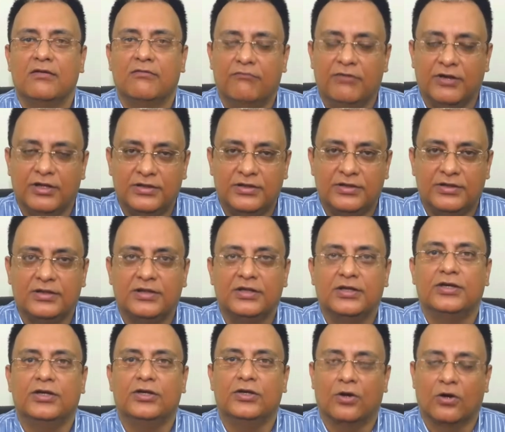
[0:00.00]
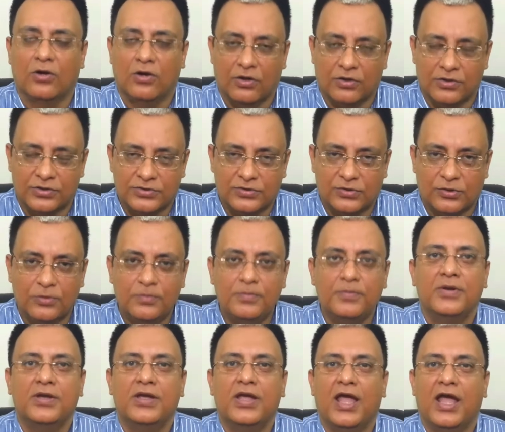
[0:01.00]
with your
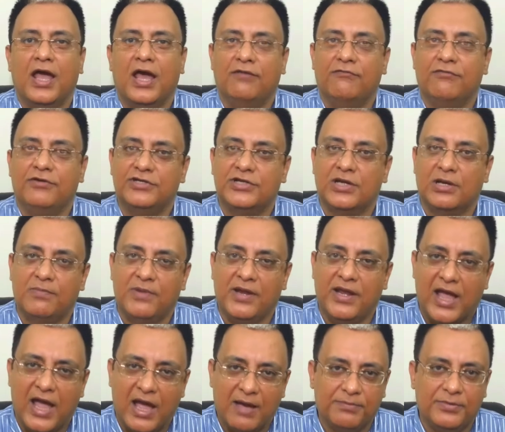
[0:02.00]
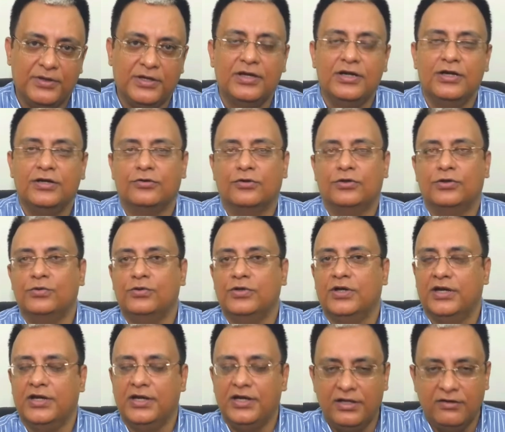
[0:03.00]
horoscope, and we shall be happy to do
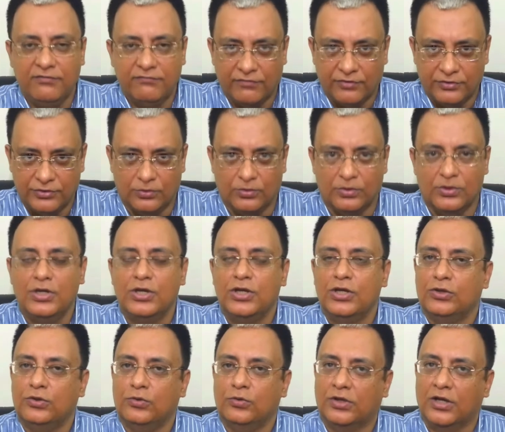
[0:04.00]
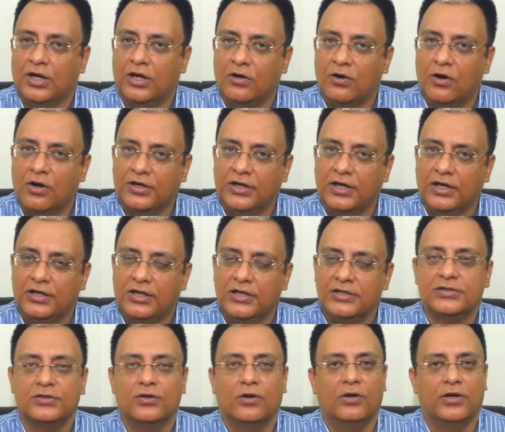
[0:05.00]
a reading for you. You can contact
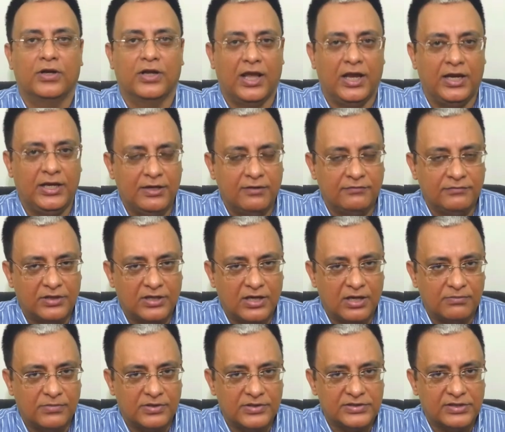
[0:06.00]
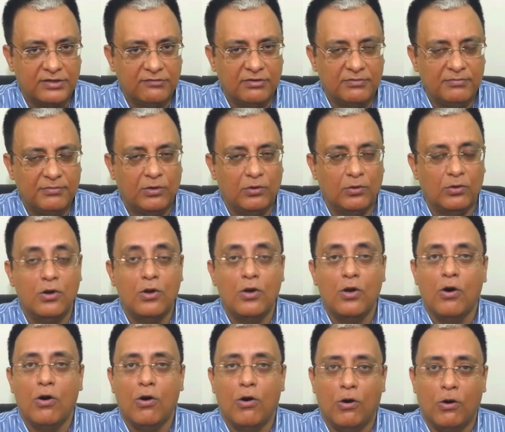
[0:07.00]
us on any of the numbers given below
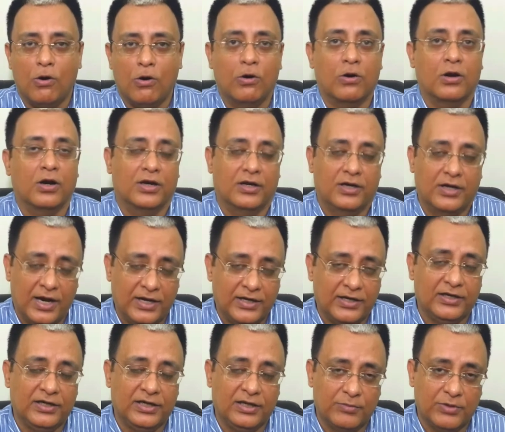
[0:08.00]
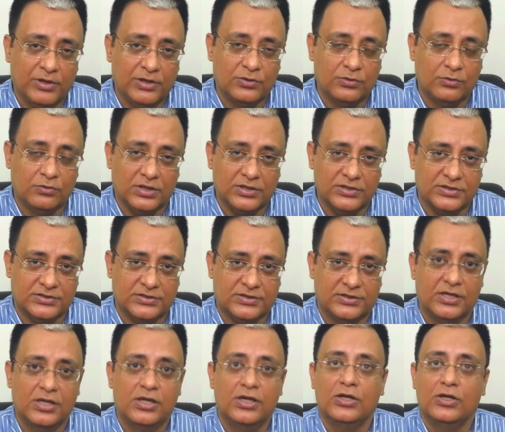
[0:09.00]
or write an email to
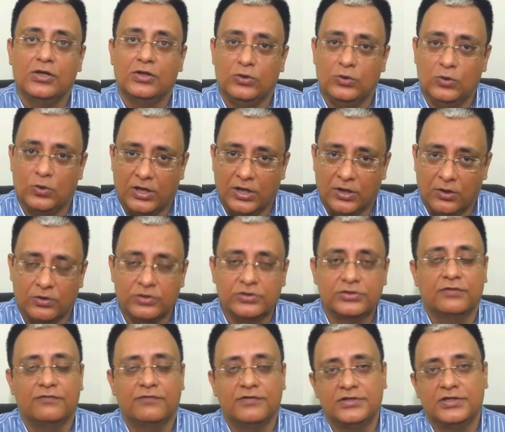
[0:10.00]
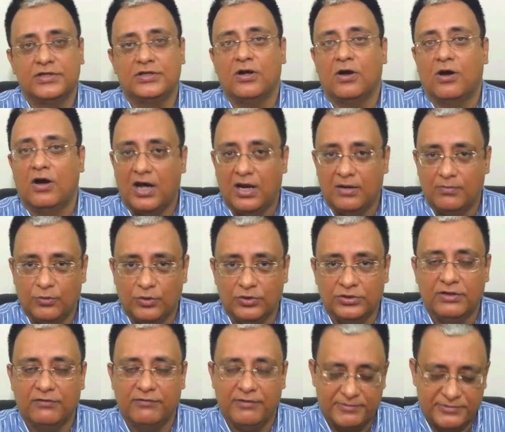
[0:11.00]
us. You can also visit
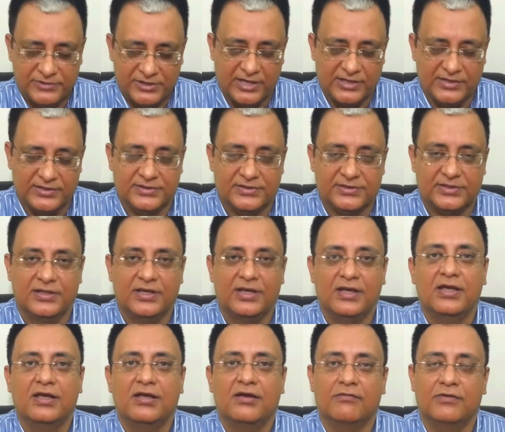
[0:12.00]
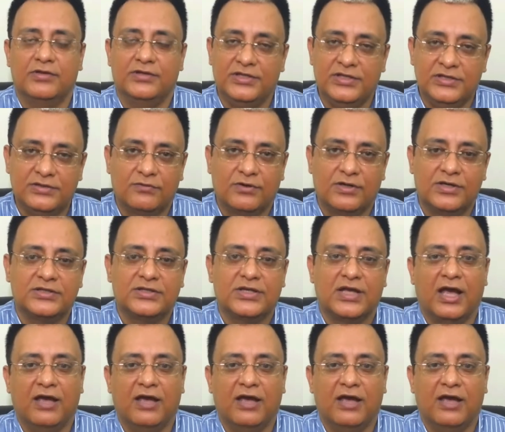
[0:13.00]
both the websites. With these words,